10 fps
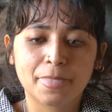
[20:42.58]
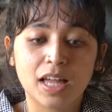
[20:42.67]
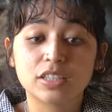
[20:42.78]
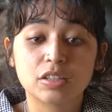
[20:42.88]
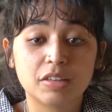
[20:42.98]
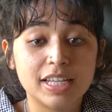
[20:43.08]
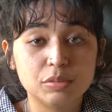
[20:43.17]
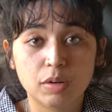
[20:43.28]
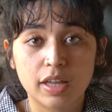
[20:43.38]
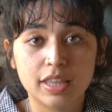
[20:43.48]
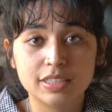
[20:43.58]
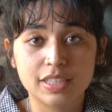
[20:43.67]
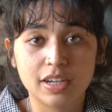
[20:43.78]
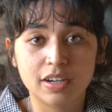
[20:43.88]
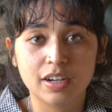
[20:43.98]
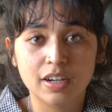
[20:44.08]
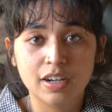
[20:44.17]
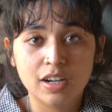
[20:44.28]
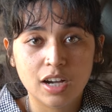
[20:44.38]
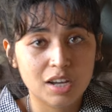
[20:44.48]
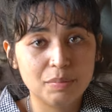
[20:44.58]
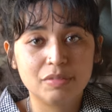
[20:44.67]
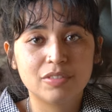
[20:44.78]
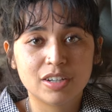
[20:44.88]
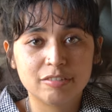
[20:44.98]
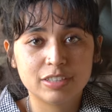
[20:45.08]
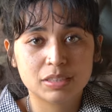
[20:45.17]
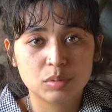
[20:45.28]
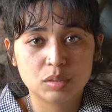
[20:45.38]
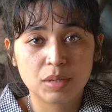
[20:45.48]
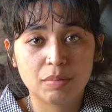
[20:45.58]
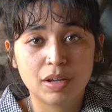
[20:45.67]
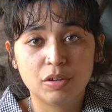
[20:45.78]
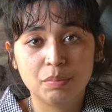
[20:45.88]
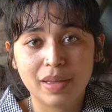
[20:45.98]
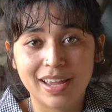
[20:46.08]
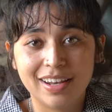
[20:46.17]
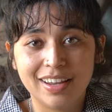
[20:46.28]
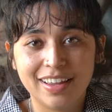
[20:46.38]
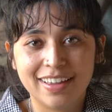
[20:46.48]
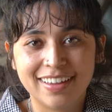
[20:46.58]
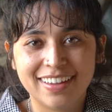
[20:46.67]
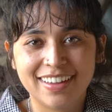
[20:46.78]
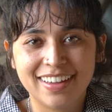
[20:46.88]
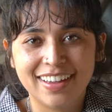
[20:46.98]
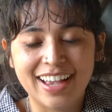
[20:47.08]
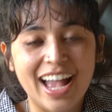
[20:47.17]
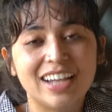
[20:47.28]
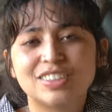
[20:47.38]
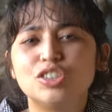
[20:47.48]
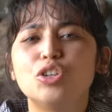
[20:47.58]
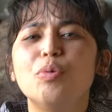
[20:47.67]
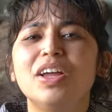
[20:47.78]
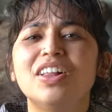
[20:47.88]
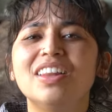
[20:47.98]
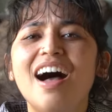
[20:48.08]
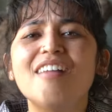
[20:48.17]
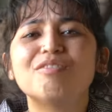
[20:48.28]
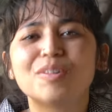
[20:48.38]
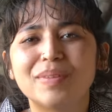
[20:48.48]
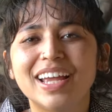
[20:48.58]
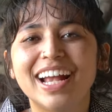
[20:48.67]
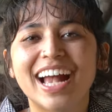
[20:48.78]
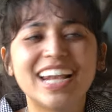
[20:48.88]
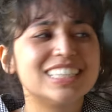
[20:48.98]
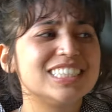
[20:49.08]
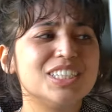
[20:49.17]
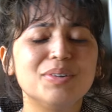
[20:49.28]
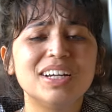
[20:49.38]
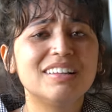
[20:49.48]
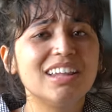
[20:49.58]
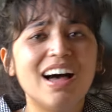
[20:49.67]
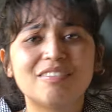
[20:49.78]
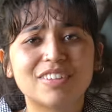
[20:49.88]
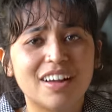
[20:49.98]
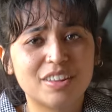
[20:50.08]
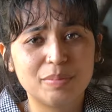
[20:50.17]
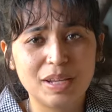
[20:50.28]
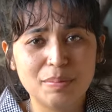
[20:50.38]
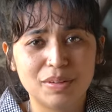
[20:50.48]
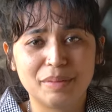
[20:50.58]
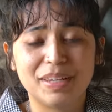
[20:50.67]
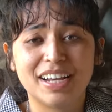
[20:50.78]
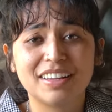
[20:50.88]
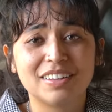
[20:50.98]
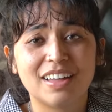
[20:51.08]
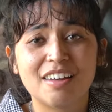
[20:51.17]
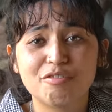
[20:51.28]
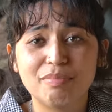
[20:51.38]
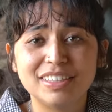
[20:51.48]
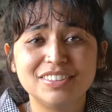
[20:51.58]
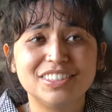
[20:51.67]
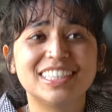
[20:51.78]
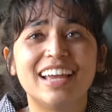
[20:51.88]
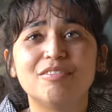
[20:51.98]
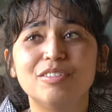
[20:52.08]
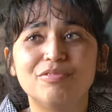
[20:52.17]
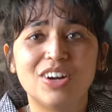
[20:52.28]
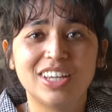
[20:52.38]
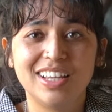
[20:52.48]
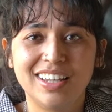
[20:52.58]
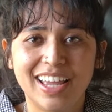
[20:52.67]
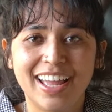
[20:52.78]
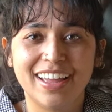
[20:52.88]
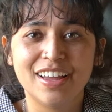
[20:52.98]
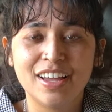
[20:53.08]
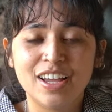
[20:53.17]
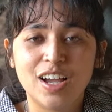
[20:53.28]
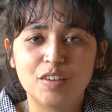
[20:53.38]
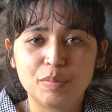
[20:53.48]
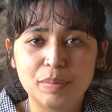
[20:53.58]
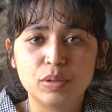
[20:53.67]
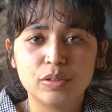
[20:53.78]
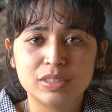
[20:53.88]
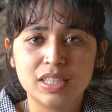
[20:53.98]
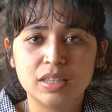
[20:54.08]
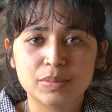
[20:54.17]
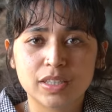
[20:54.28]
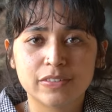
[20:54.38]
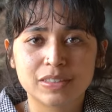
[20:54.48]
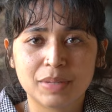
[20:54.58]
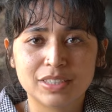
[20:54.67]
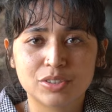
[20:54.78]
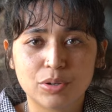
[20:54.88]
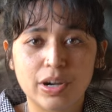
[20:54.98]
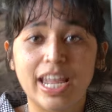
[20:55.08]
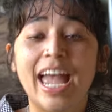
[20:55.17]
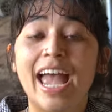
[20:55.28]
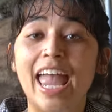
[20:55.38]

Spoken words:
And so that's why this year I've been very visible about my own pain. And it's doing a lot for me, and it's doing a lot for other people. I'm getting a lot of messages every fucking day of people who see themselves in my story.